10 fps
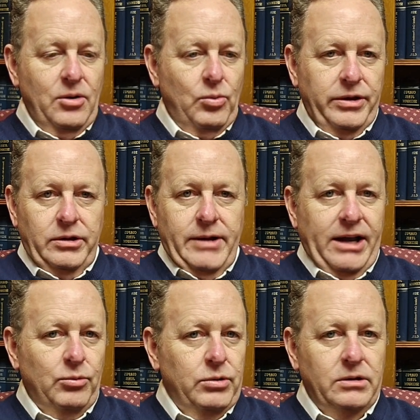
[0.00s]
whether you had
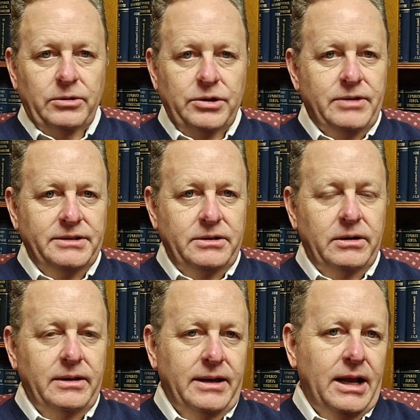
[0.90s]
a will or a trust or
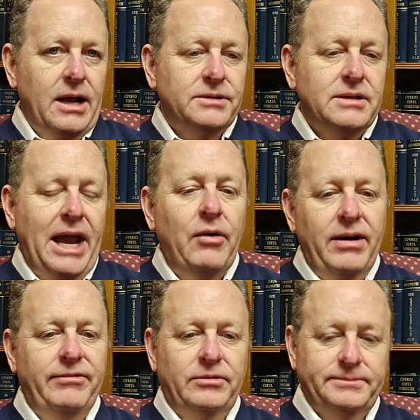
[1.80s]
anything else. However,